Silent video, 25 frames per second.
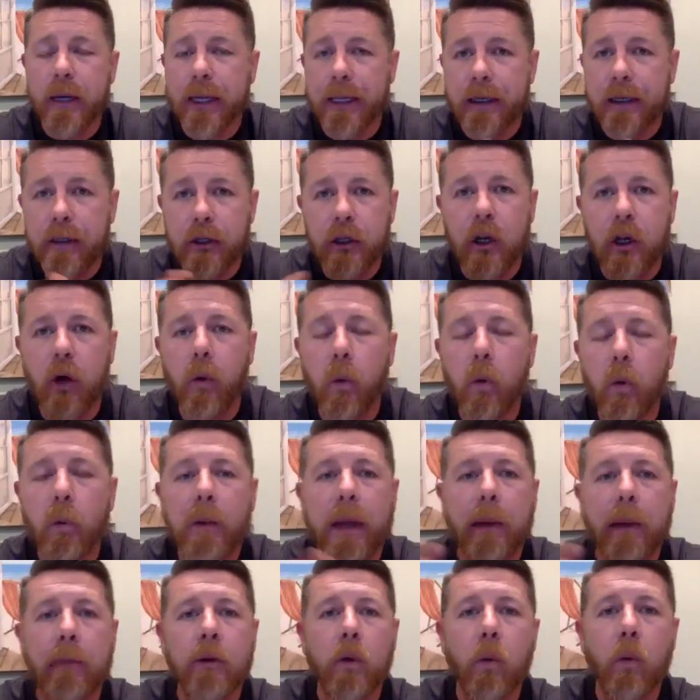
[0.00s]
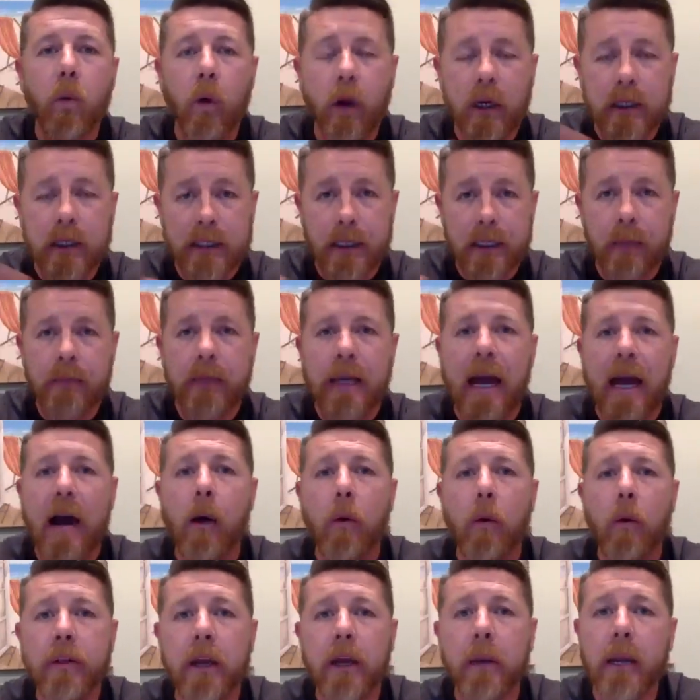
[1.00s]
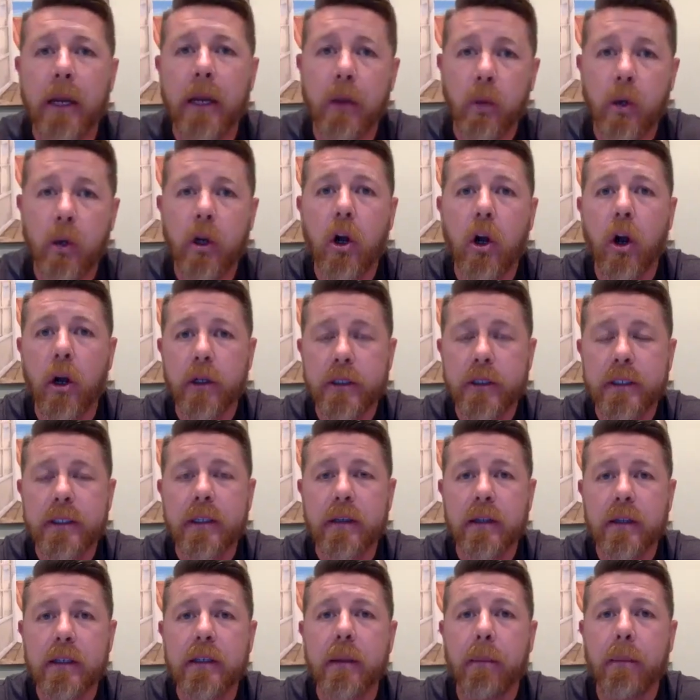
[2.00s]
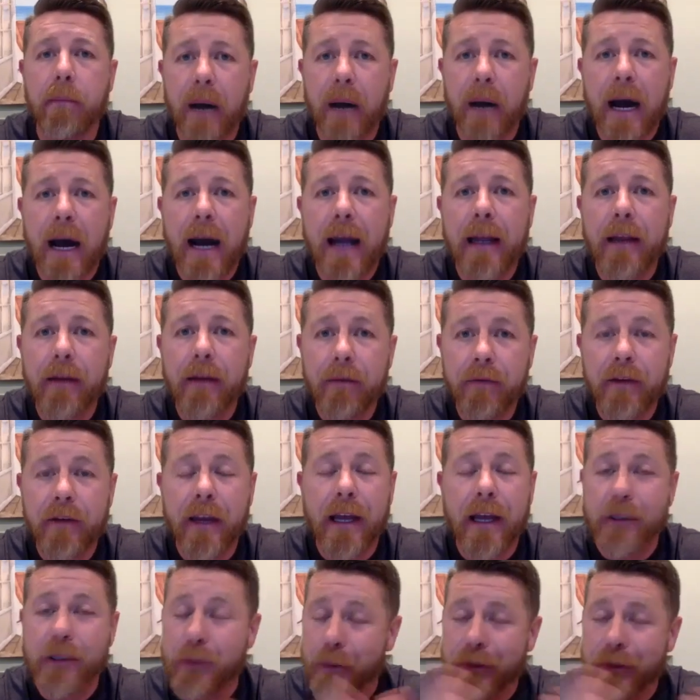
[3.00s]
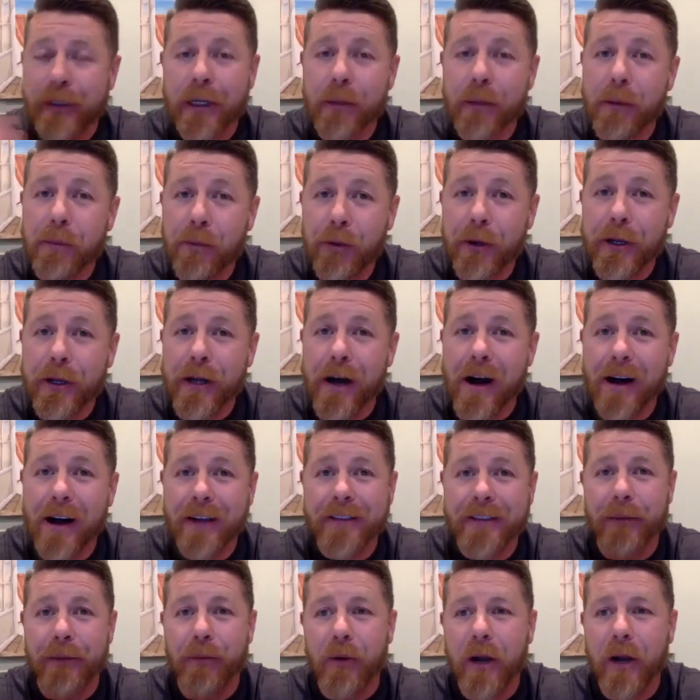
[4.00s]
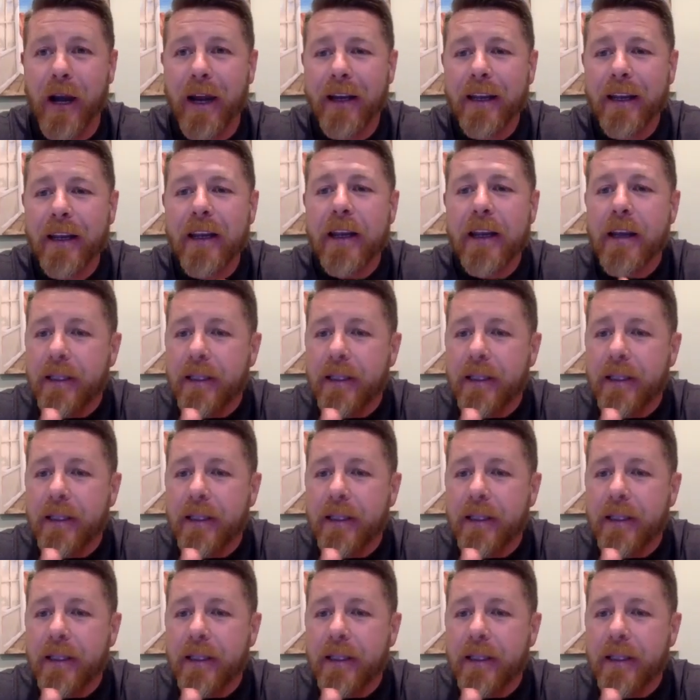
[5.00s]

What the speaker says: and we'll be able to work something out with them in regards to the Dubai event. So it's going to be pretty awesome, right?